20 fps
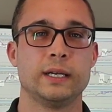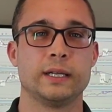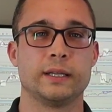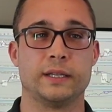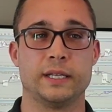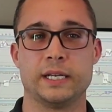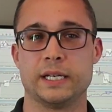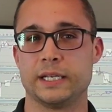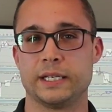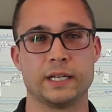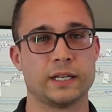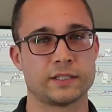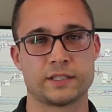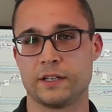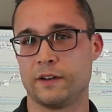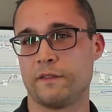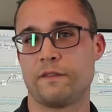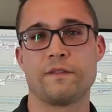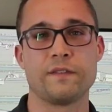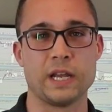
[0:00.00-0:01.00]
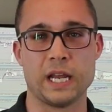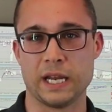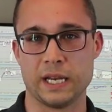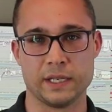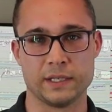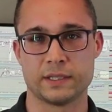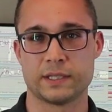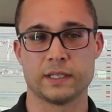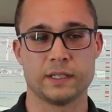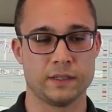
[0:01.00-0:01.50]
than it does in
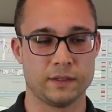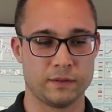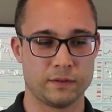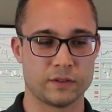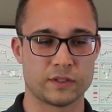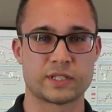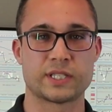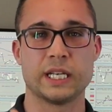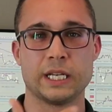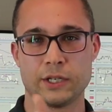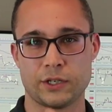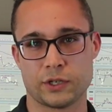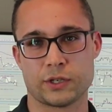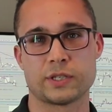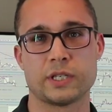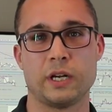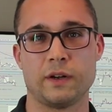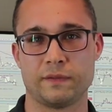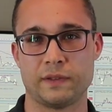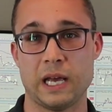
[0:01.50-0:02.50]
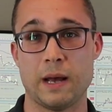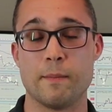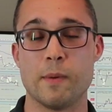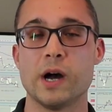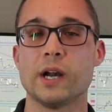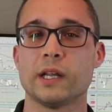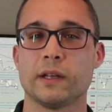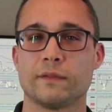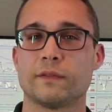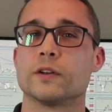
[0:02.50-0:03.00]
fees, send yourself that
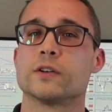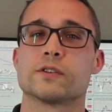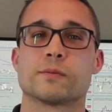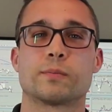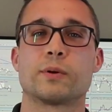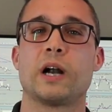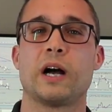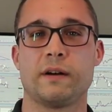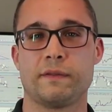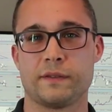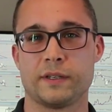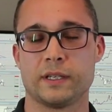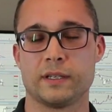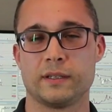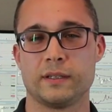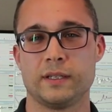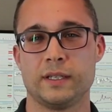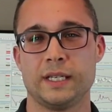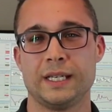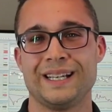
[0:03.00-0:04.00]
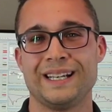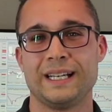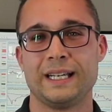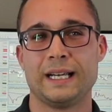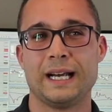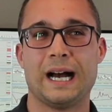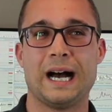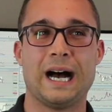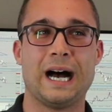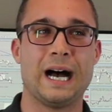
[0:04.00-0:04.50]
money if there's a profit.
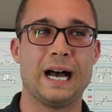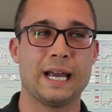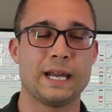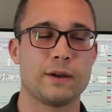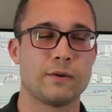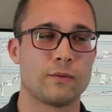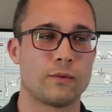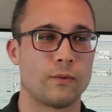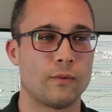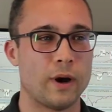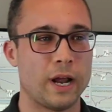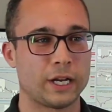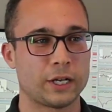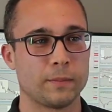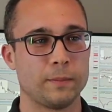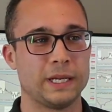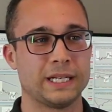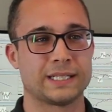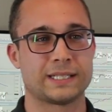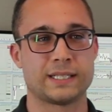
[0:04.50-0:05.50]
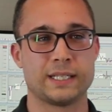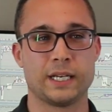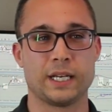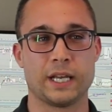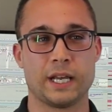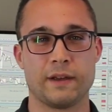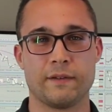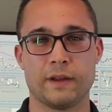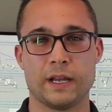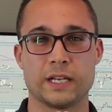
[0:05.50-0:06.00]
I recommend
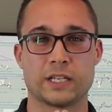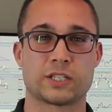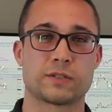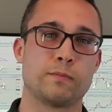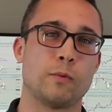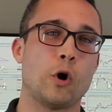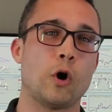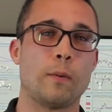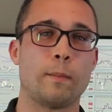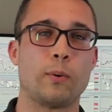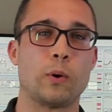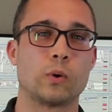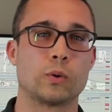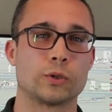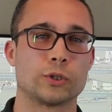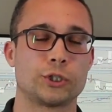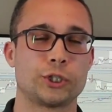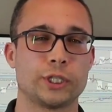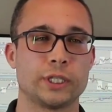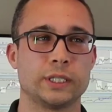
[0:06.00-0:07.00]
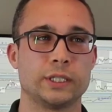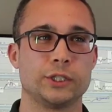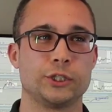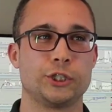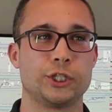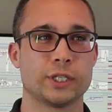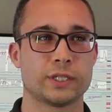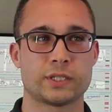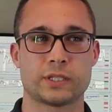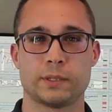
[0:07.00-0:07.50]
sending a small portion
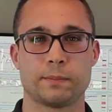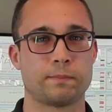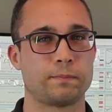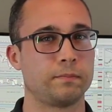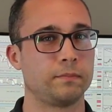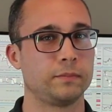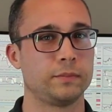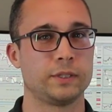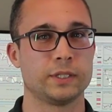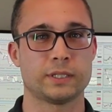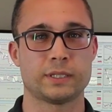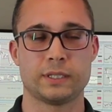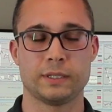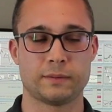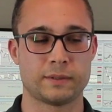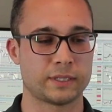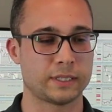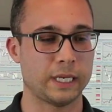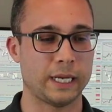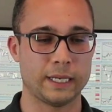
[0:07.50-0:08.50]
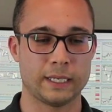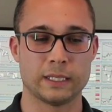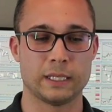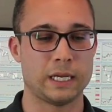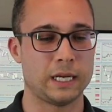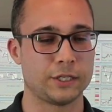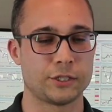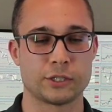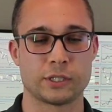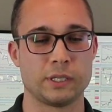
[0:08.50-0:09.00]
just to
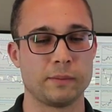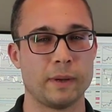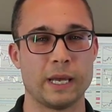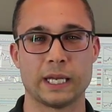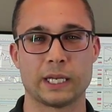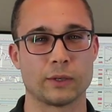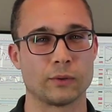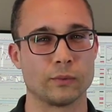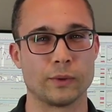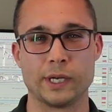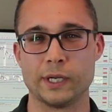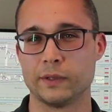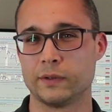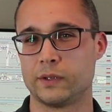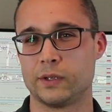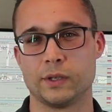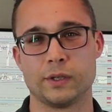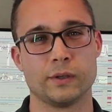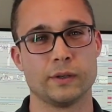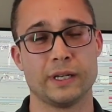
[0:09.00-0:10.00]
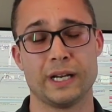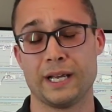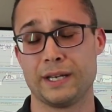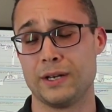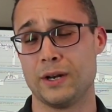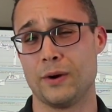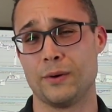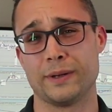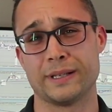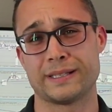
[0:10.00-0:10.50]
psychologically make it real to you. And I
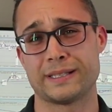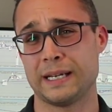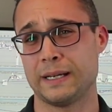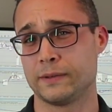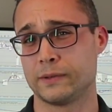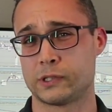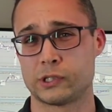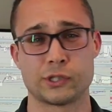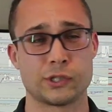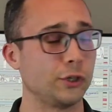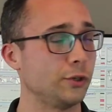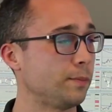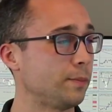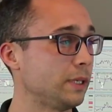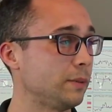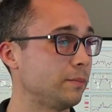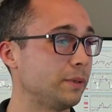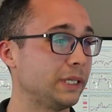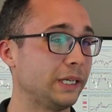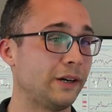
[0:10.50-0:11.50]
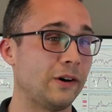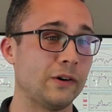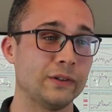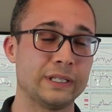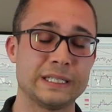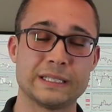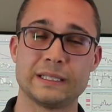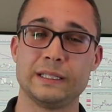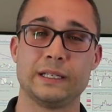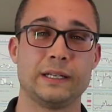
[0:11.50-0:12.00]
know it sounds stupid, but all
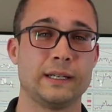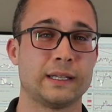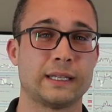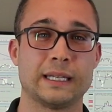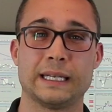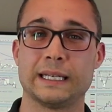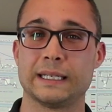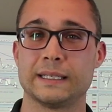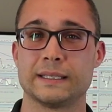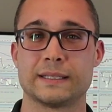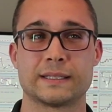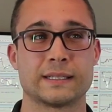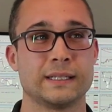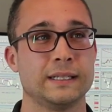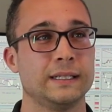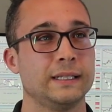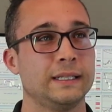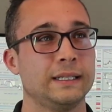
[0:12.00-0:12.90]
these little things,